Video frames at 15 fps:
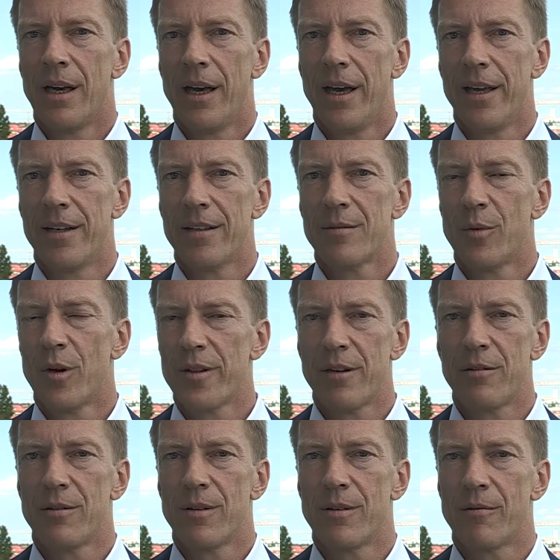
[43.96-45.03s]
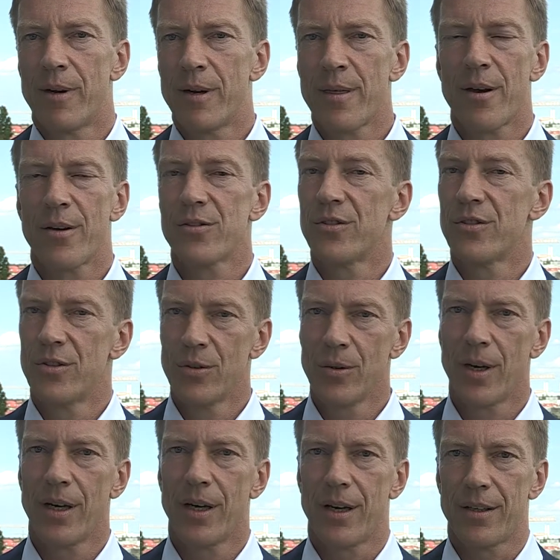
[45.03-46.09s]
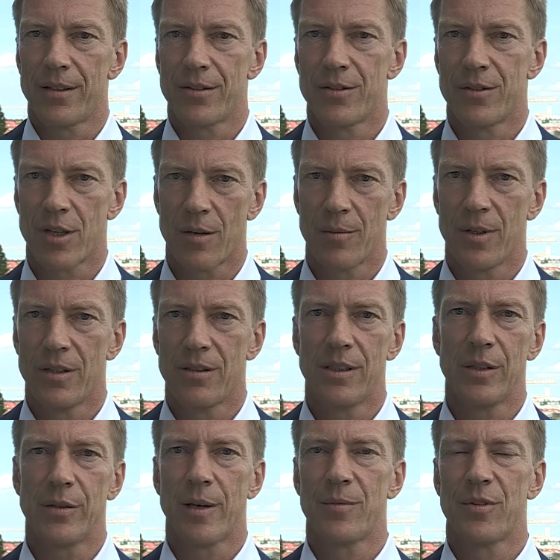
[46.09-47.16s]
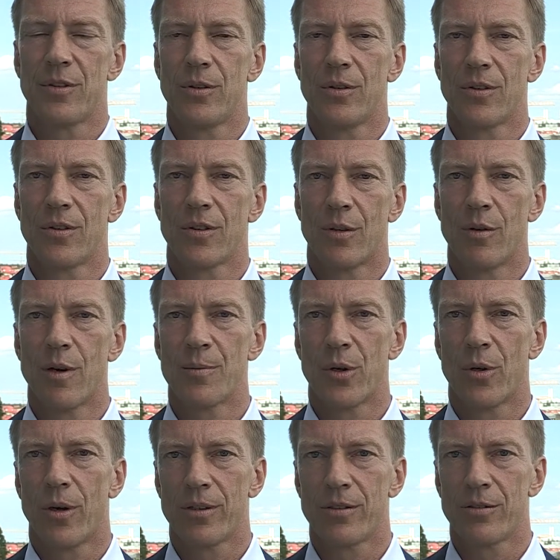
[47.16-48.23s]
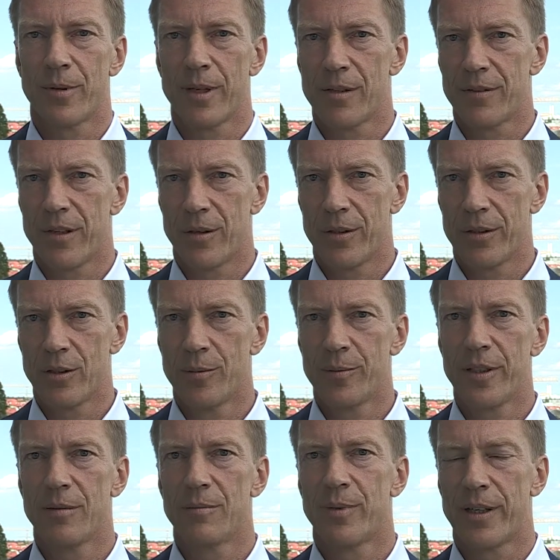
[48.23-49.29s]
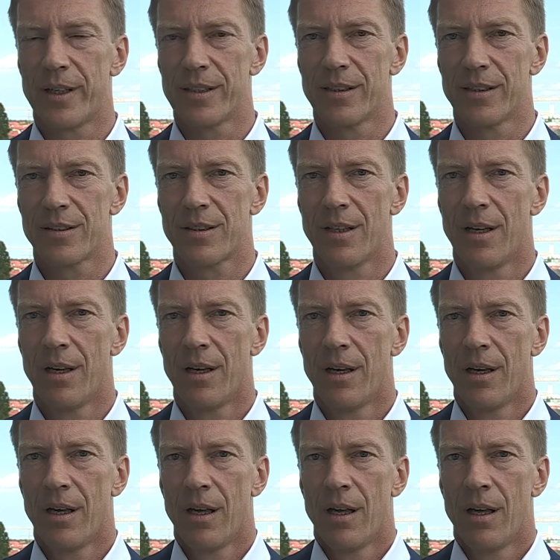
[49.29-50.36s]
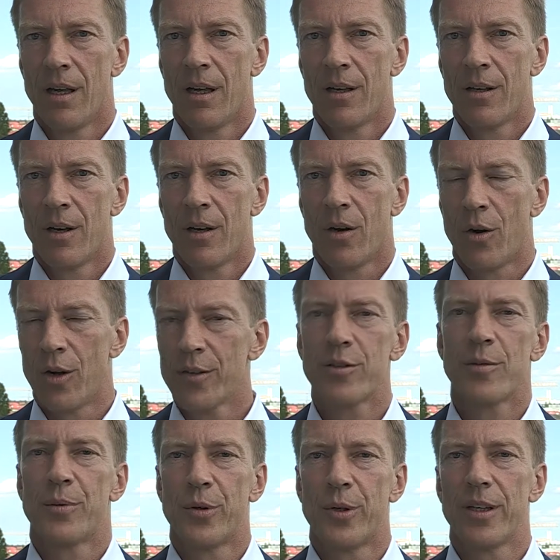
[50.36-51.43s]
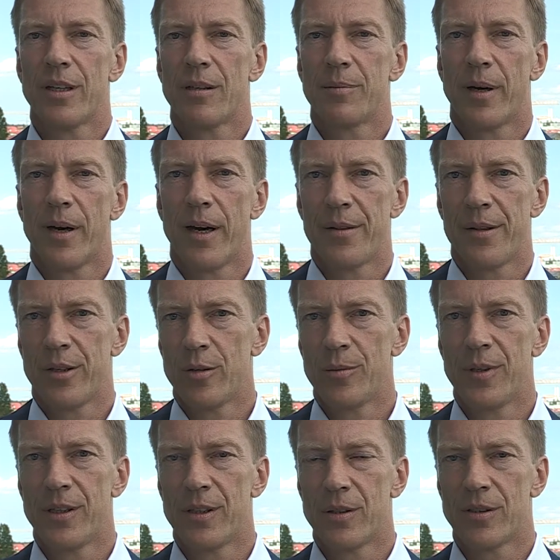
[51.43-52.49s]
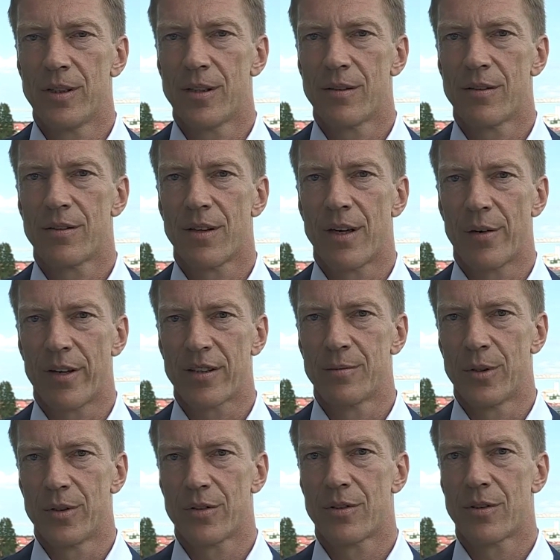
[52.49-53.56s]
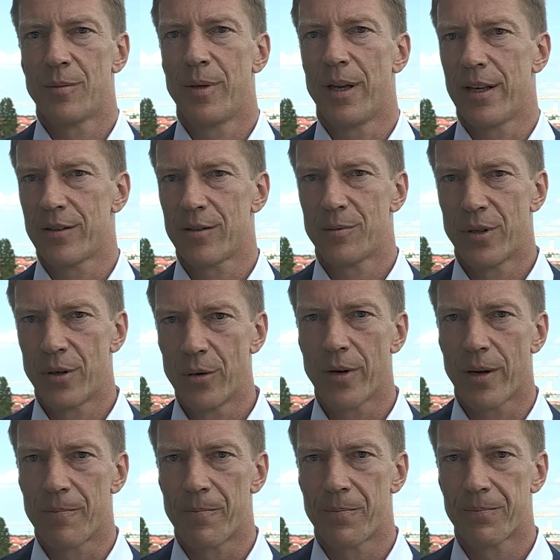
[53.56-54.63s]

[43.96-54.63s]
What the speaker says: and more than 1,200 German TUM students go abroad to one of our European partners, all supported by the European Union's Erasmus Plus program.